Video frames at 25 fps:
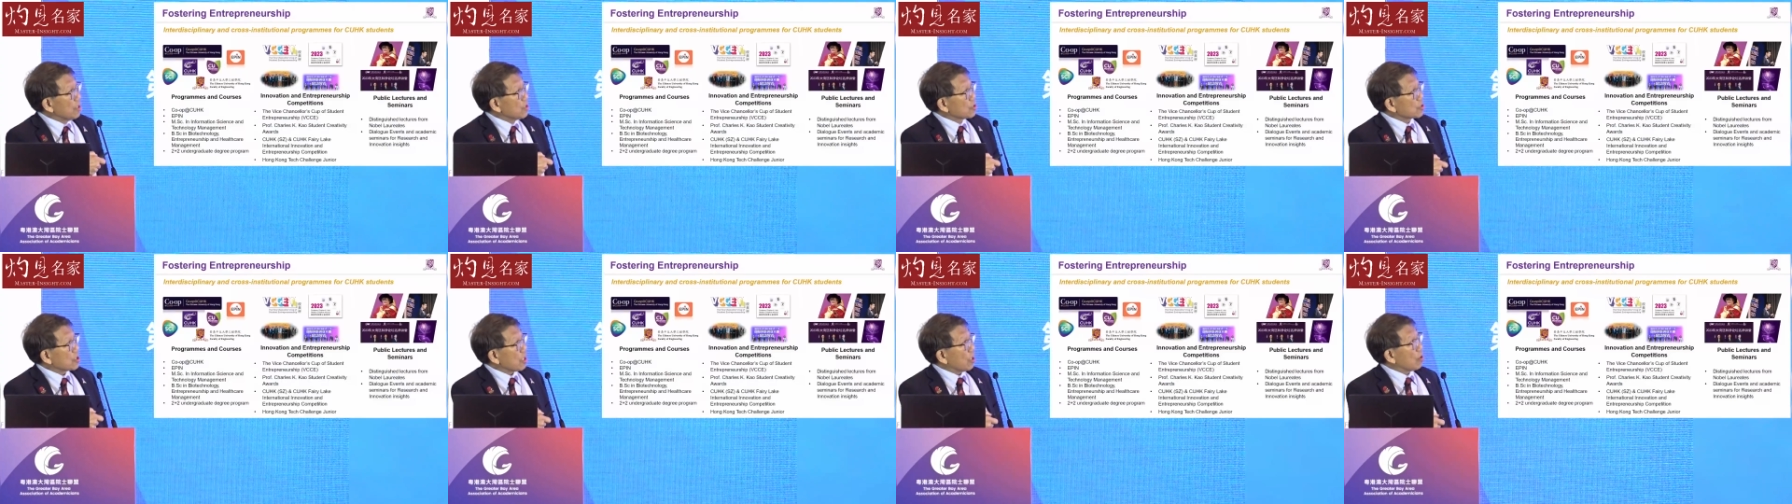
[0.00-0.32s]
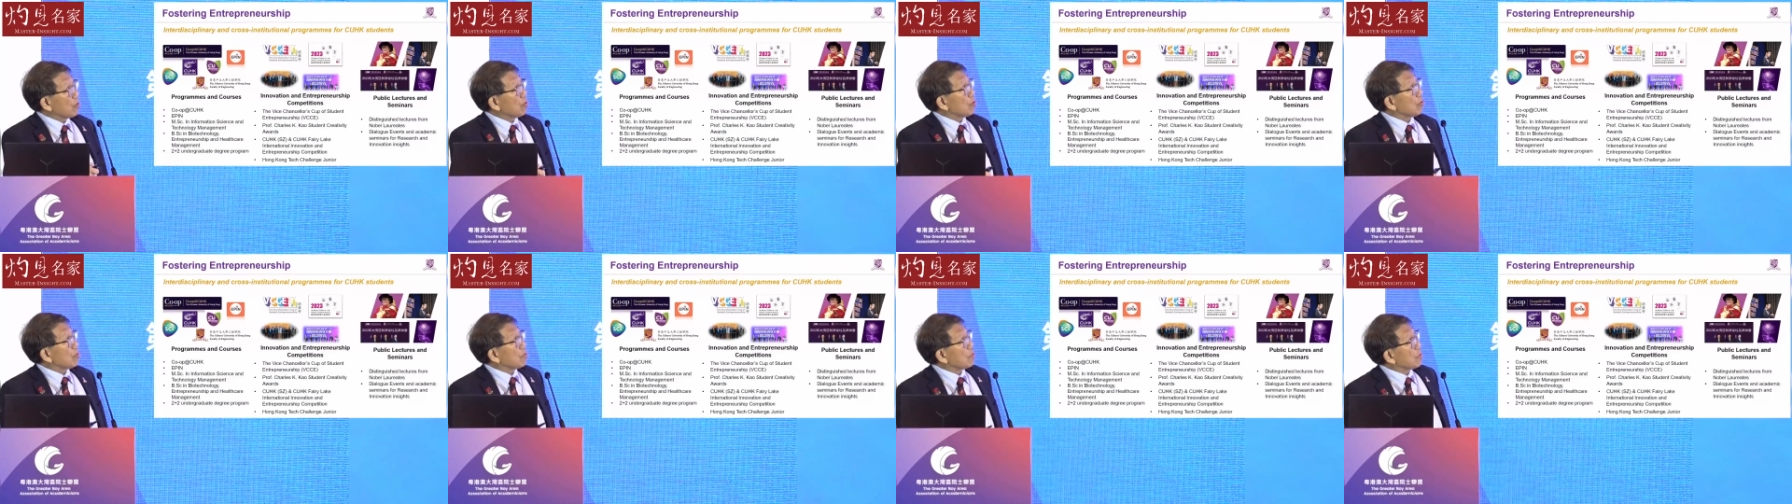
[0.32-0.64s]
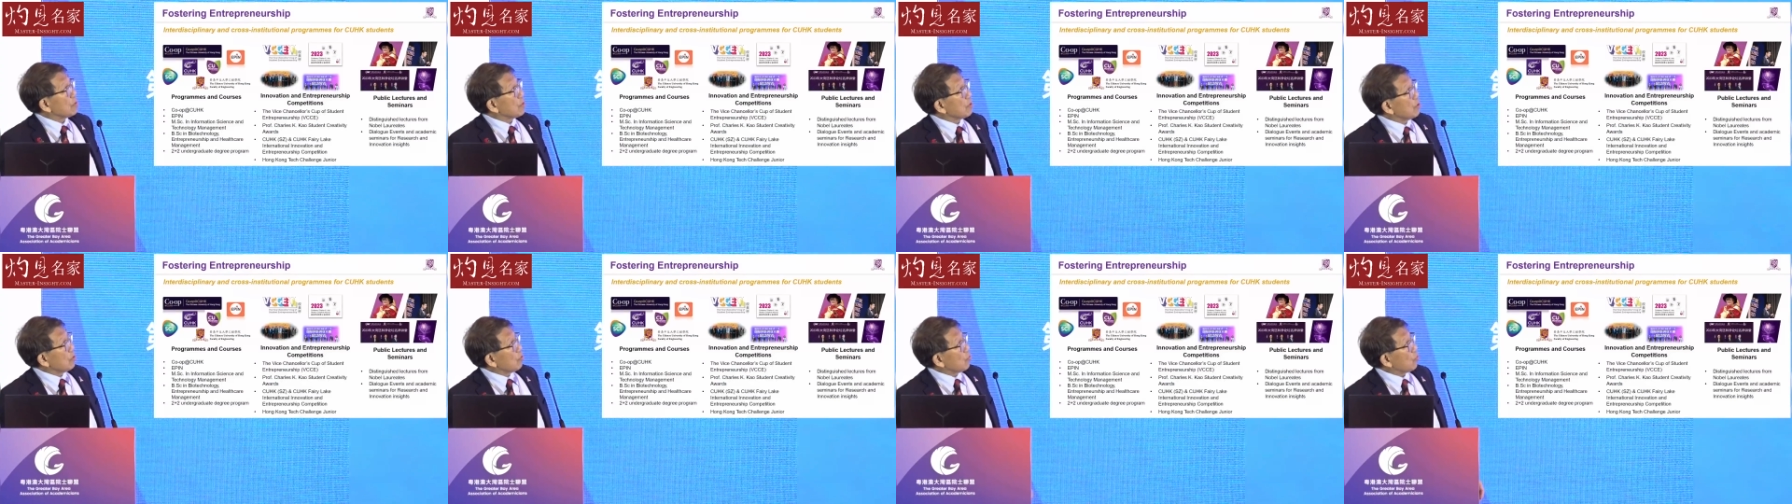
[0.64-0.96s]

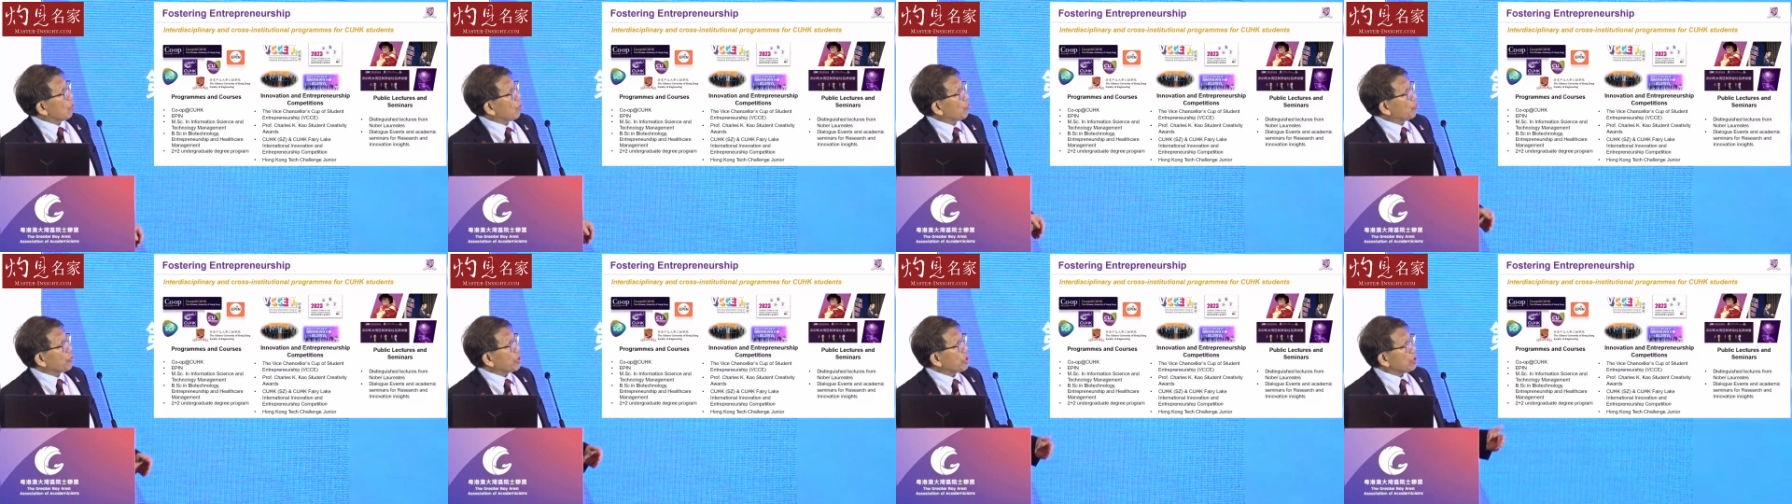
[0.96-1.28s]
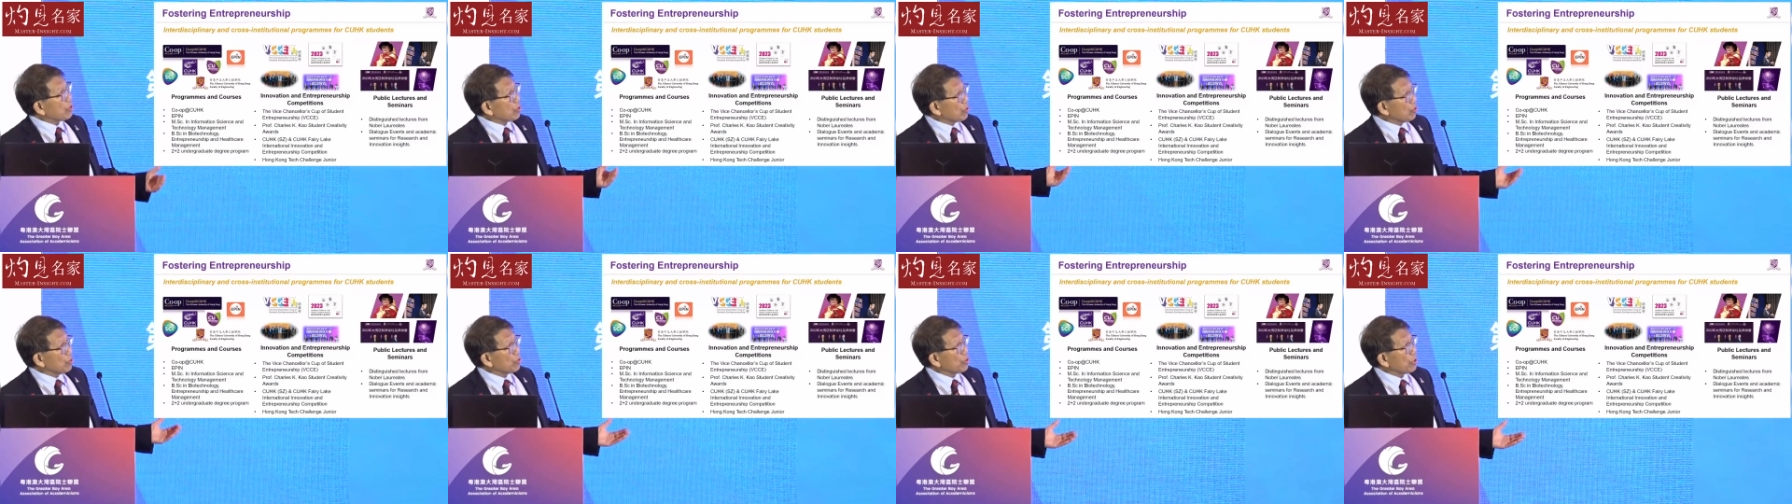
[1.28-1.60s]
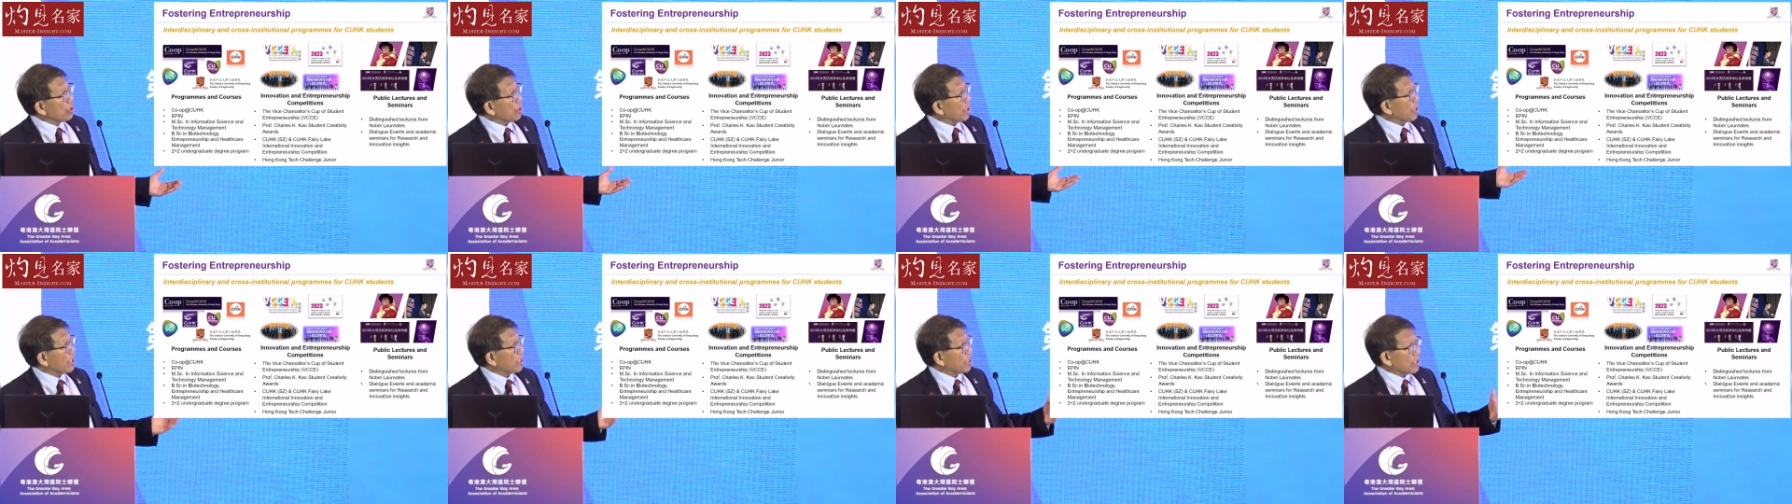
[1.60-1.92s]
So what we do
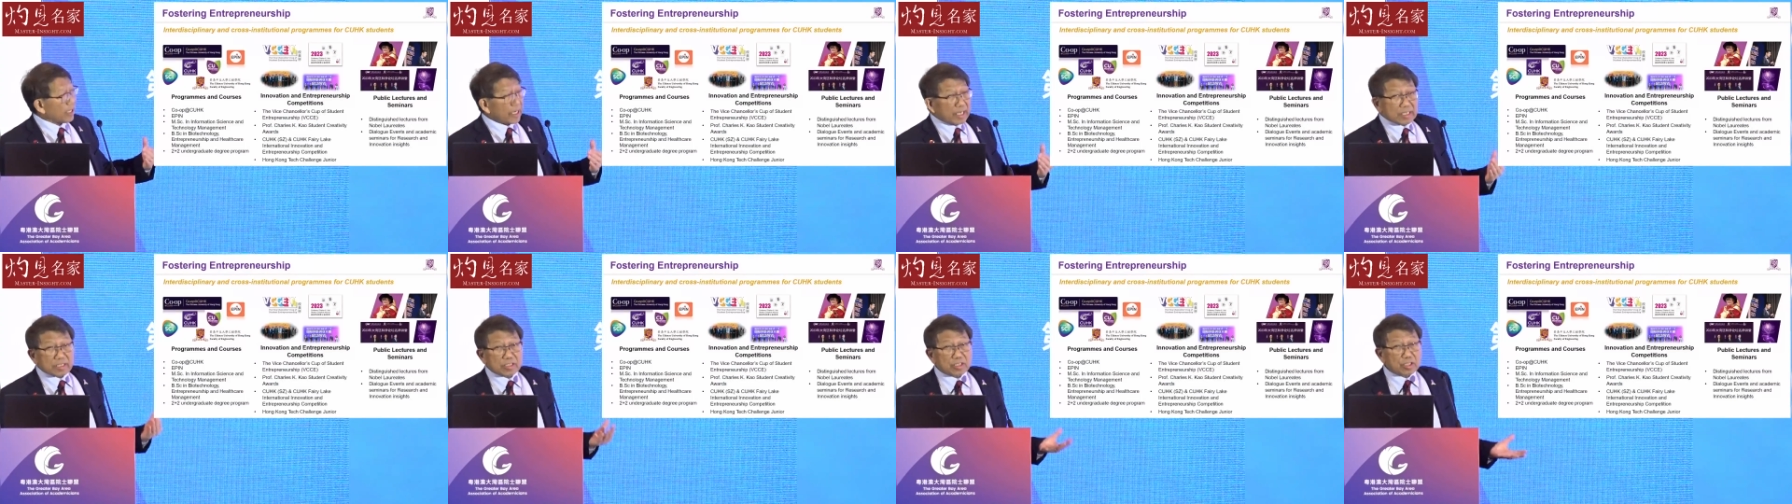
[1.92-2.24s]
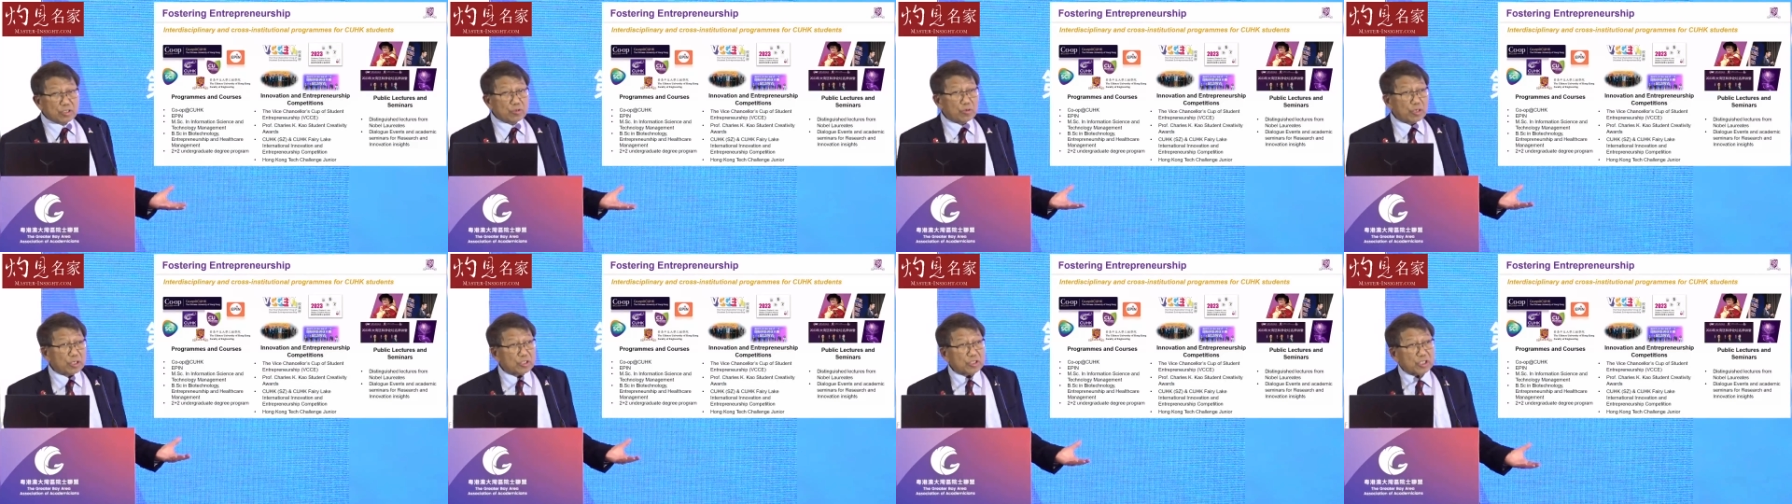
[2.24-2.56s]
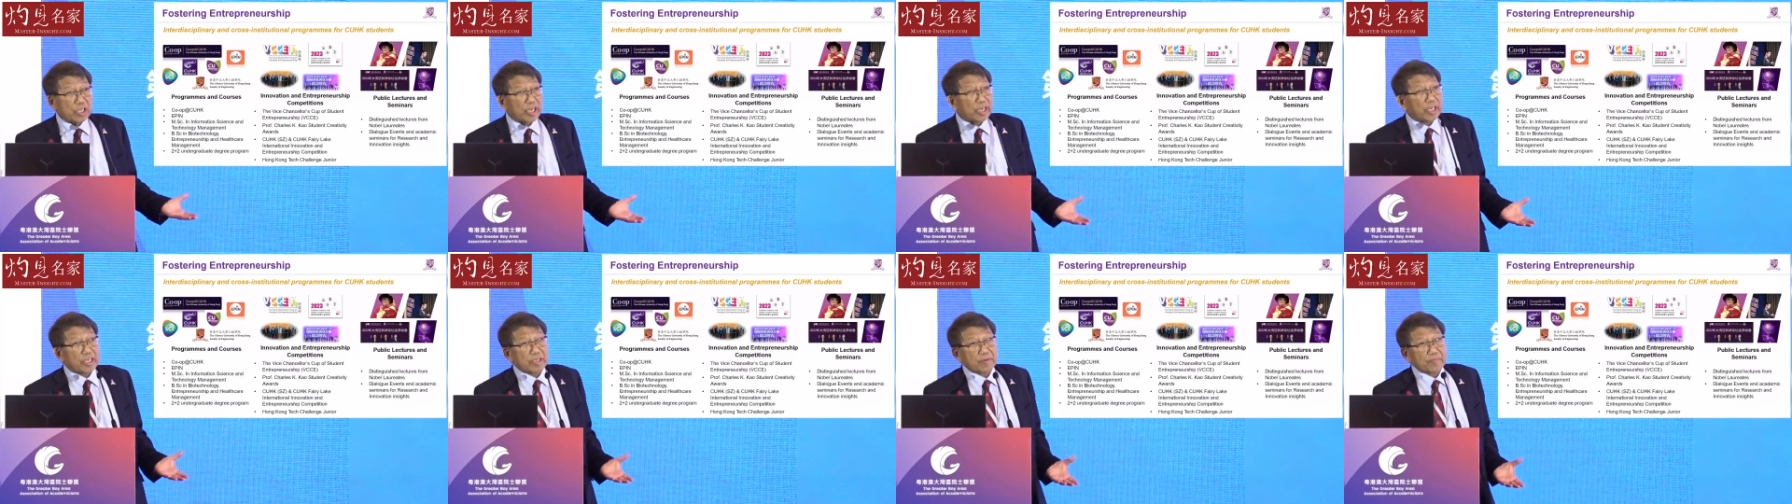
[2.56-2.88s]
at, at
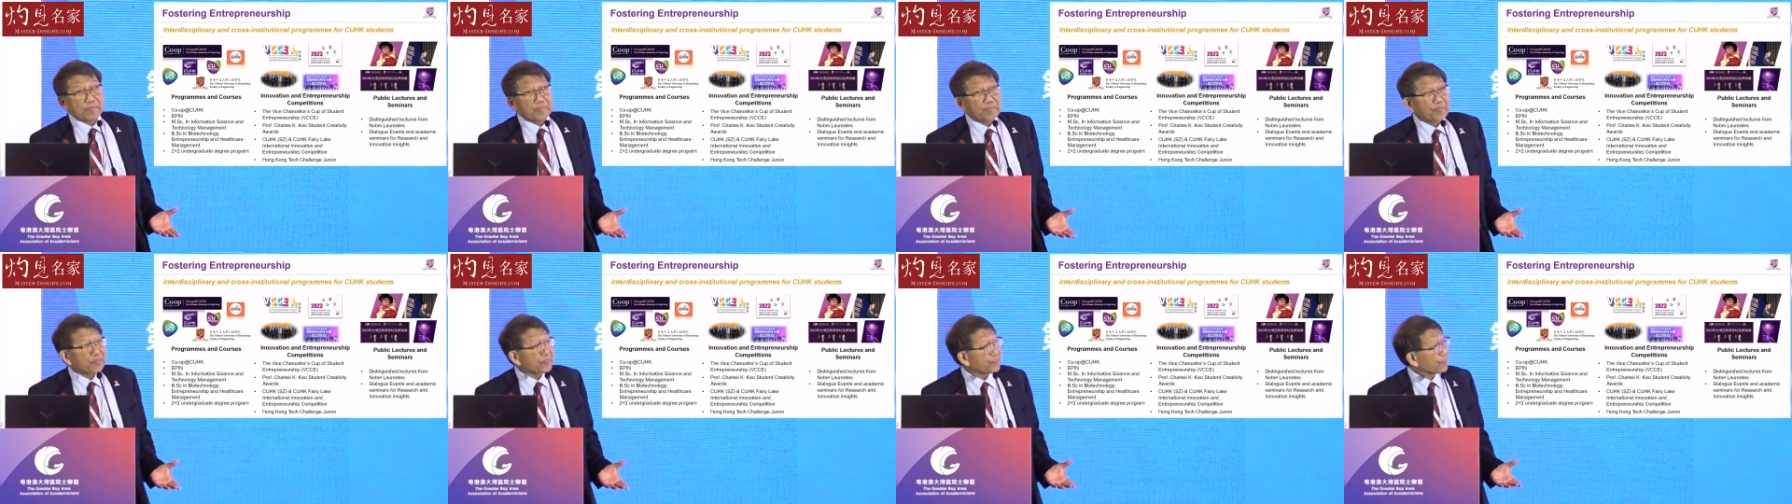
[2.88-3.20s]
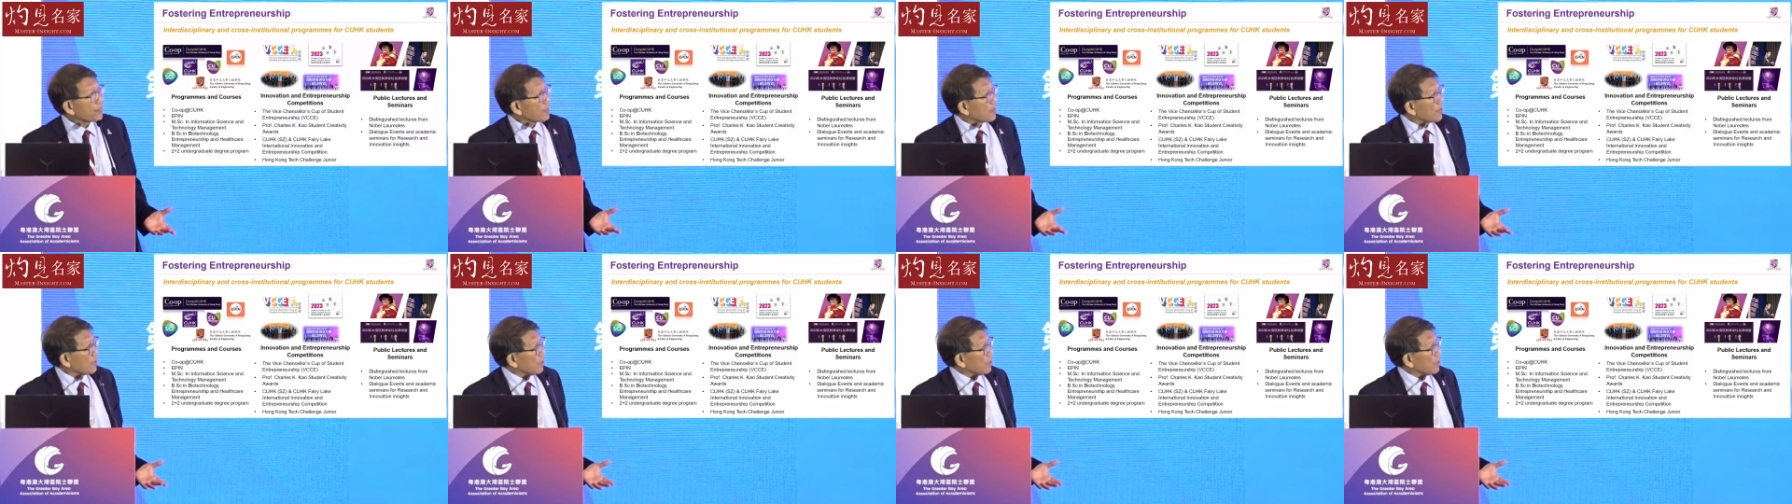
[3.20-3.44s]
CUHK